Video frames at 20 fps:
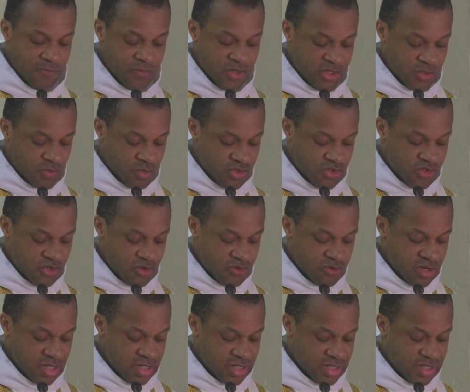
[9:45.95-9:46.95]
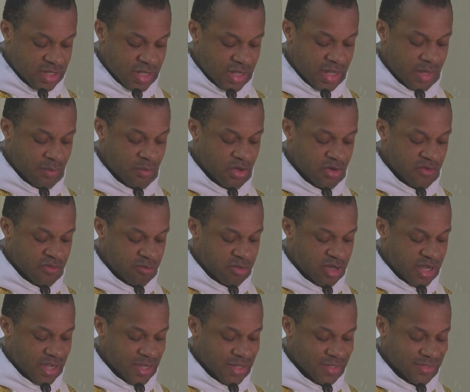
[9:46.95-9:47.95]
This was during the time of
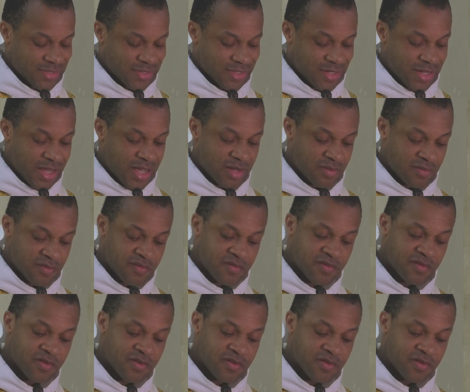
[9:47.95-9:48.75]
Pius IX.